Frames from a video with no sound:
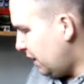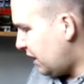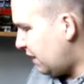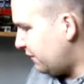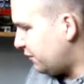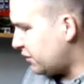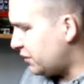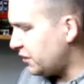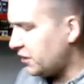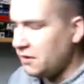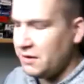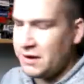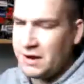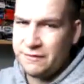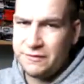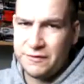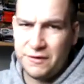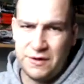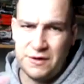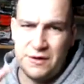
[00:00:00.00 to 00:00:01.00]
I've got to go and
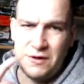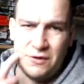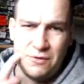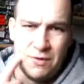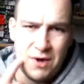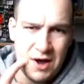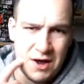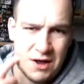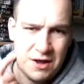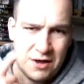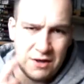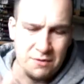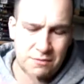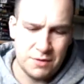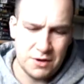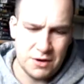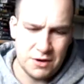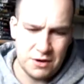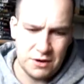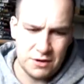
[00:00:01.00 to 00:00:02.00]
have quite
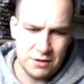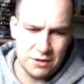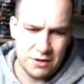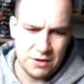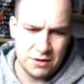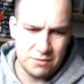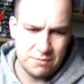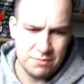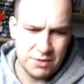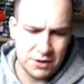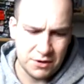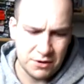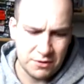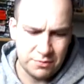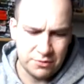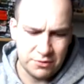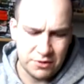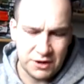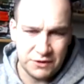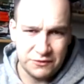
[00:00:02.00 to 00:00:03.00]
a big
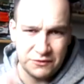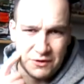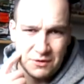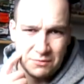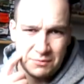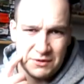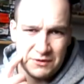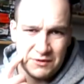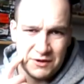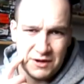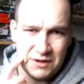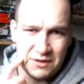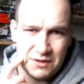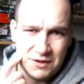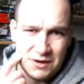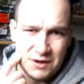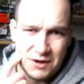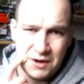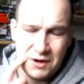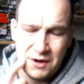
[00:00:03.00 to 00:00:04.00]
operation on my teeth
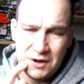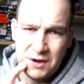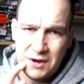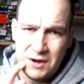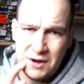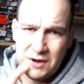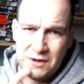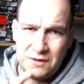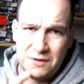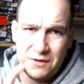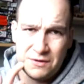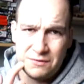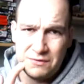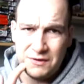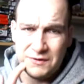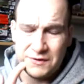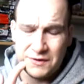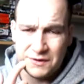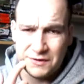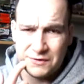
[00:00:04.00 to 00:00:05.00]
here. The only
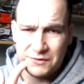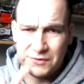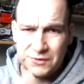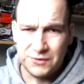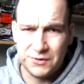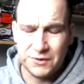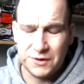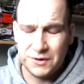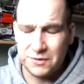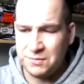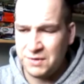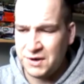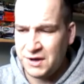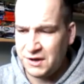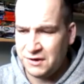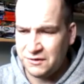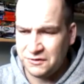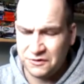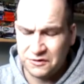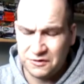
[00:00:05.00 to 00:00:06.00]
reason I can talk at the
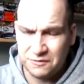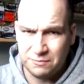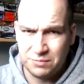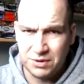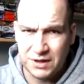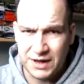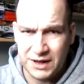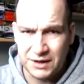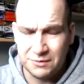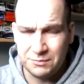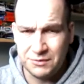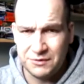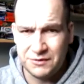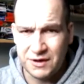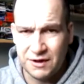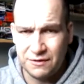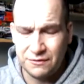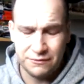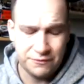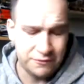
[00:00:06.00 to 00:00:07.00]
minute is because I've ploughed
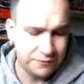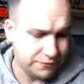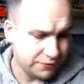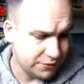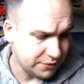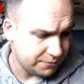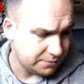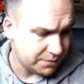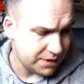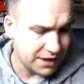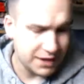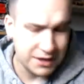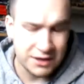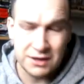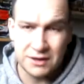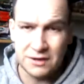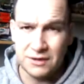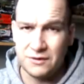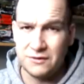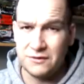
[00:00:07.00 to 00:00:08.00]
myself full of
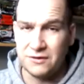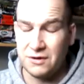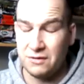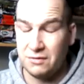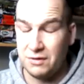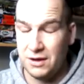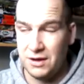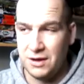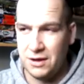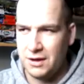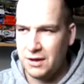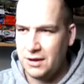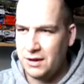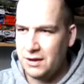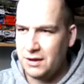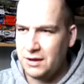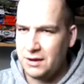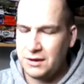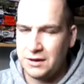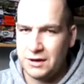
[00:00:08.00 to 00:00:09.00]
painkillers, so
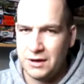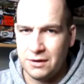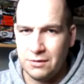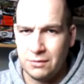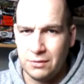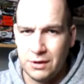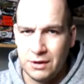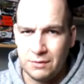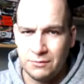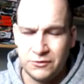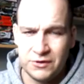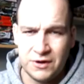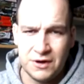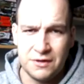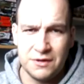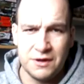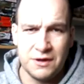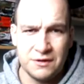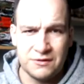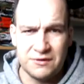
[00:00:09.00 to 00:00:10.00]
you know, I'm trying
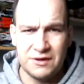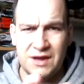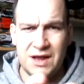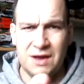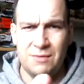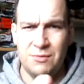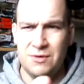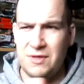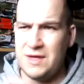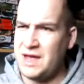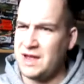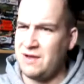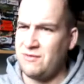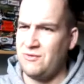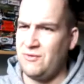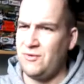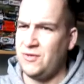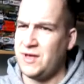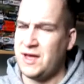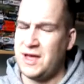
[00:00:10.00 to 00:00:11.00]
to think, is the camera there
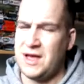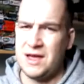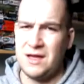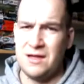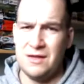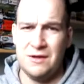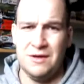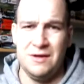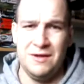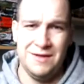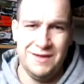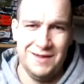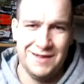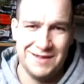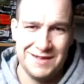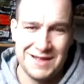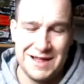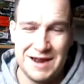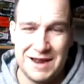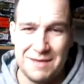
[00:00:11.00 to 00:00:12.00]
or there?
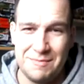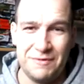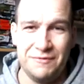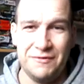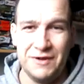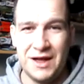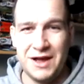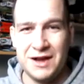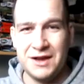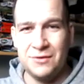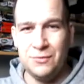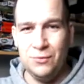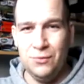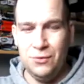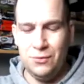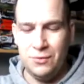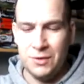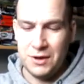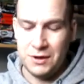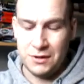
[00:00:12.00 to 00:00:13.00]
And am I flying?
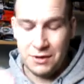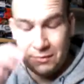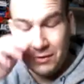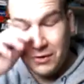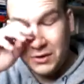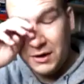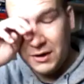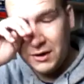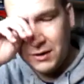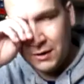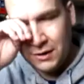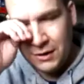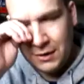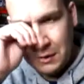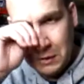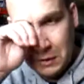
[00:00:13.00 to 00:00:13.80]
Woo! No, I'm only kidding.